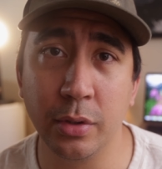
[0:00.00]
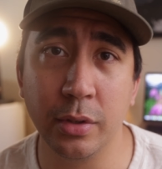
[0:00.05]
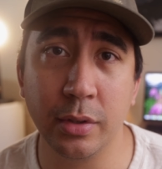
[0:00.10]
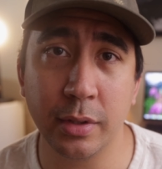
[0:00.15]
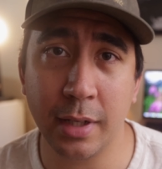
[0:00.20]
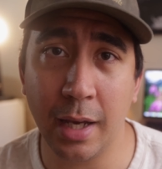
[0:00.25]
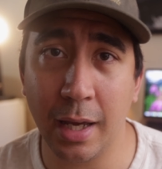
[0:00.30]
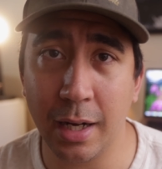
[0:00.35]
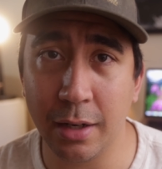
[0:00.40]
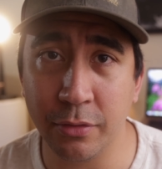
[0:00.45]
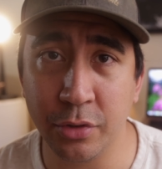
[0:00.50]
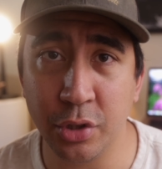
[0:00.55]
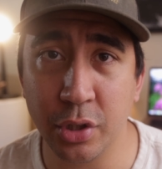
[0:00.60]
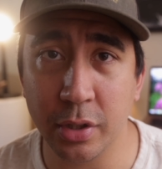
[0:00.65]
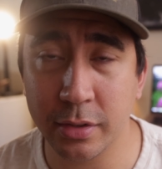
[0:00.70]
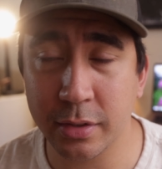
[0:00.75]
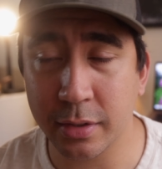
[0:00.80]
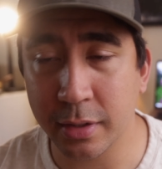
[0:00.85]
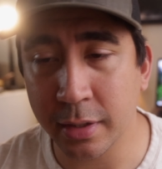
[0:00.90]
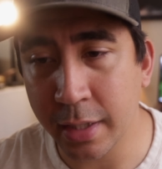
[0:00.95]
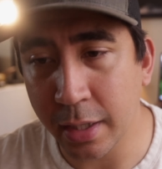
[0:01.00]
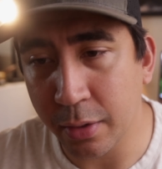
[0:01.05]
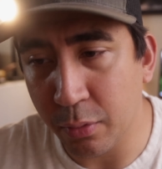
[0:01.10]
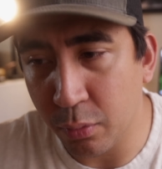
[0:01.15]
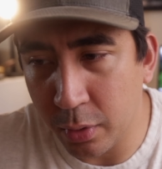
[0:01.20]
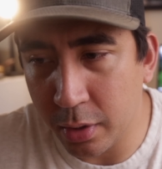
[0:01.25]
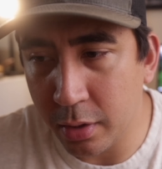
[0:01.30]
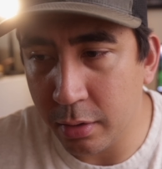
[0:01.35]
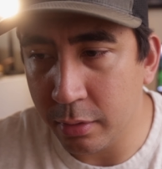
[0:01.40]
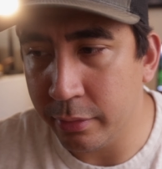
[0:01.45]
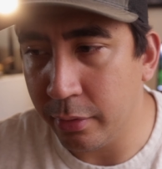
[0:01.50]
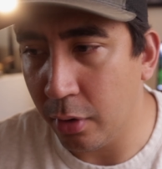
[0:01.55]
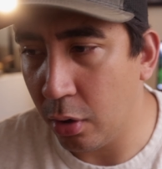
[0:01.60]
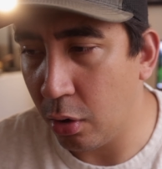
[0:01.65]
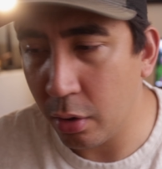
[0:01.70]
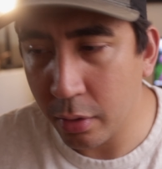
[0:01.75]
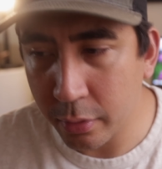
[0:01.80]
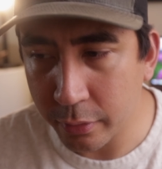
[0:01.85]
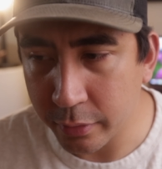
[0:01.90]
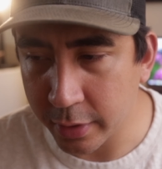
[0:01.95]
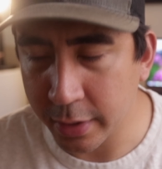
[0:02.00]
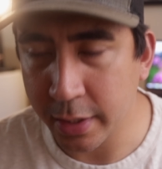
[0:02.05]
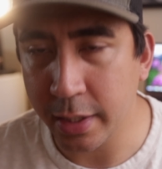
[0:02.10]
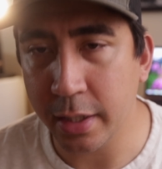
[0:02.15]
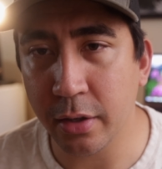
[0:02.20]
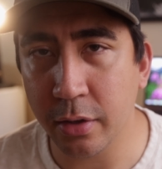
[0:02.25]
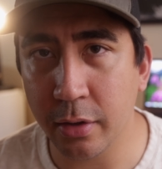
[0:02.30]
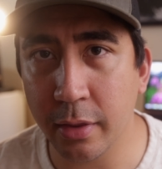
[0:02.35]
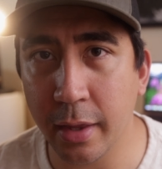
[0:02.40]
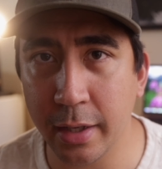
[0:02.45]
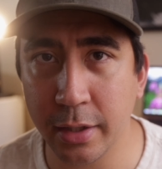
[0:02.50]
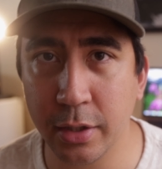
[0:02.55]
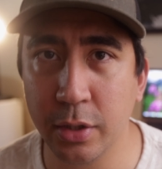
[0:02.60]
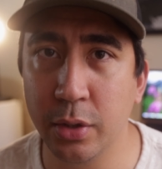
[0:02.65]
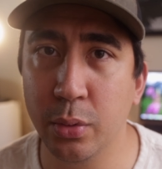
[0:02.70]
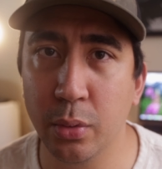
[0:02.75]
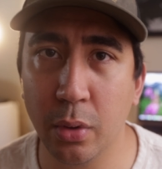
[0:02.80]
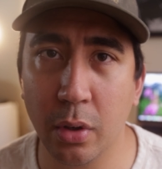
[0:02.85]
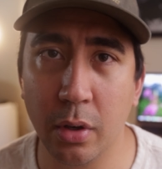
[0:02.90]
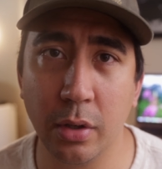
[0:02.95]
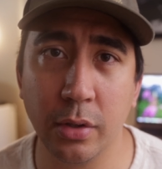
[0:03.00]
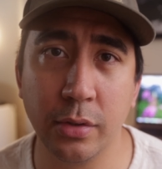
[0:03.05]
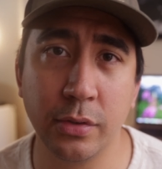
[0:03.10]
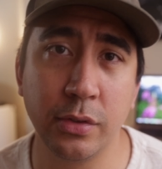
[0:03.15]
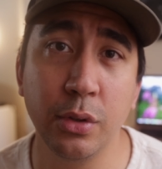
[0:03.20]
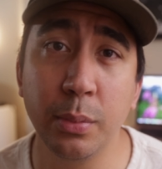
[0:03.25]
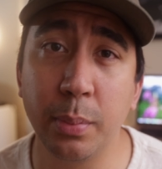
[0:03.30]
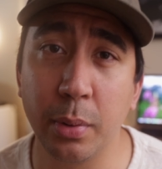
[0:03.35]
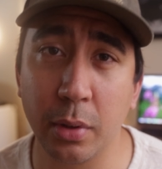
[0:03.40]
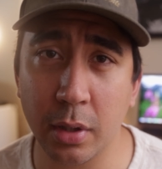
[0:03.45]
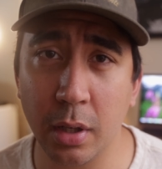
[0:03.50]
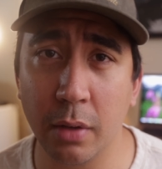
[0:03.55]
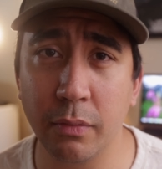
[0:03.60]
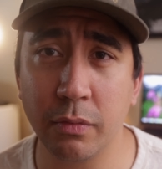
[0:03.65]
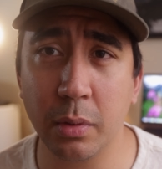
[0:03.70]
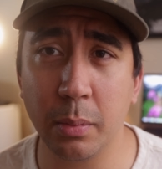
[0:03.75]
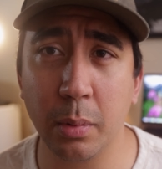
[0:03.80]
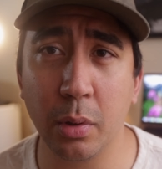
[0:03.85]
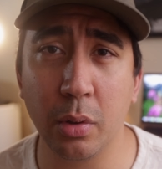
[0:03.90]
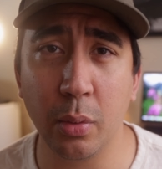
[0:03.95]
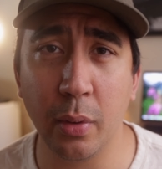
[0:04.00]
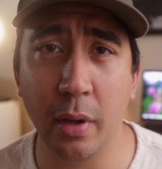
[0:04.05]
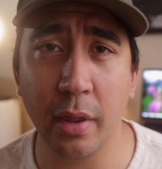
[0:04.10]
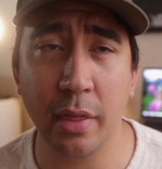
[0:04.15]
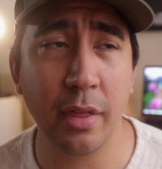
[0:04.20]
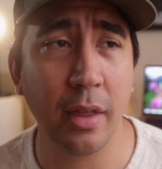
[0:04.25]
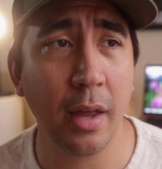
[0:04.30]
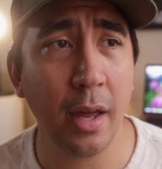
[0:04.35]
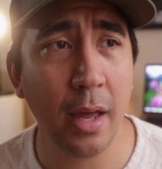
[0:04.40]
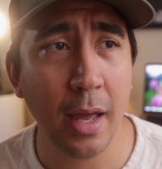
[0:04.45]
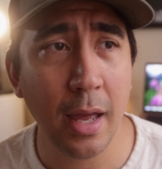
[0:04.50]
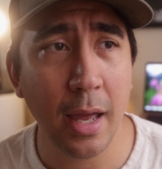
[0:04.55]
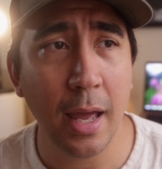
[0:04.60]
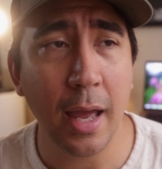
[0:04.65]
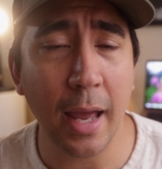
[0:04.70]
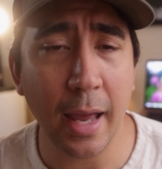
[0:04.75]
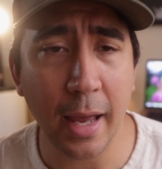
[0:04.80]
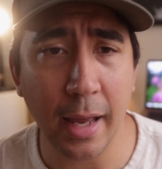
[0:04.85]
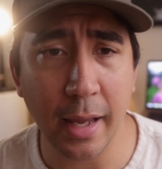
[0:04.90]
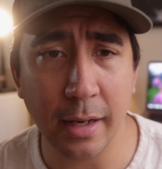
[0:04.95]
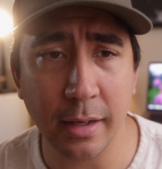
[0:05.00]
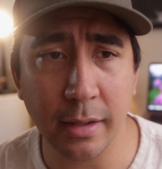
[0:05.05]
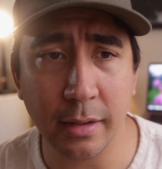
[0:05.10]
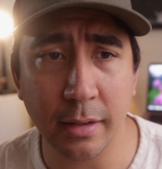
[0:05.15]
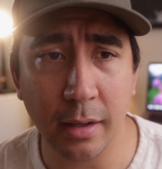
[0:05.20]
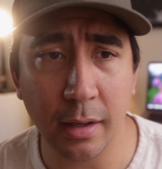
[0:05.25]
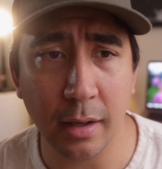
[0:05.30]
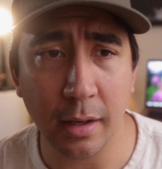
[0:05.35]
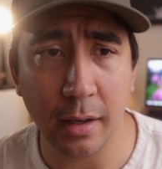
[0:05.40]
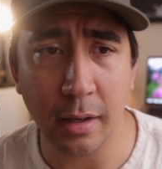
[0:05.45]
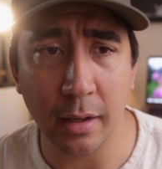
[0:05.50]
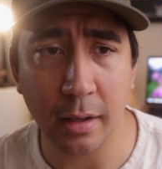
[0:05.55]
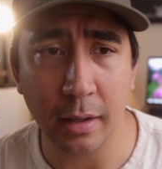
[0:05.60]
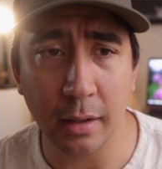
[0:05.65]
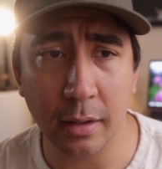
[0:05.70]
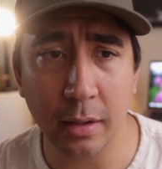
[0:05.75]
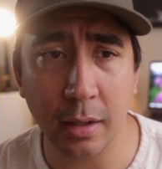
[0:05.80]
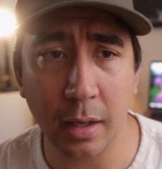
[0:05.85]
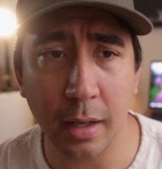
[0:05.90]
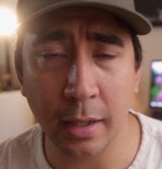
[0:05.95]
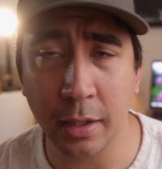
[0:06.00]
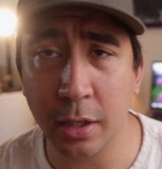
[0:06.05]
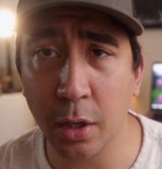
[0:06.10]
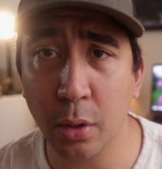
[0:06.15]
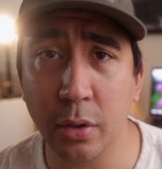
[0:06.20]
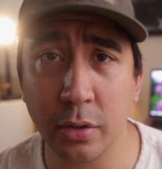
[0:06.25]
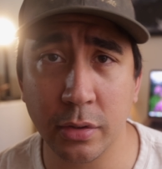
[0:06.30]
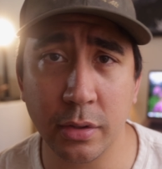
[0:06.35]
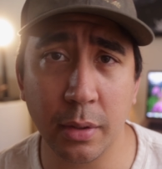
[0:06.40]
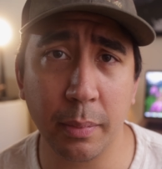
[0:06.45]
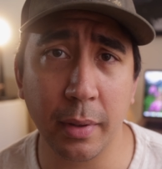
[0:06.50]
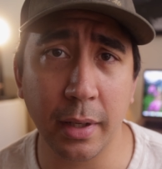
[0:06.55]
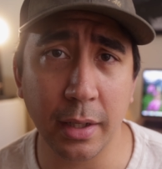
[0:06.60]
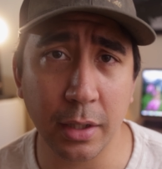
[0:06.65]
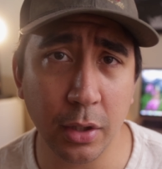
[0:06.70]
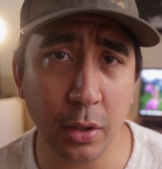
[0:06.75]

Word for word: It kind of just get rid of all of the gear that you are super comfortable with and go to something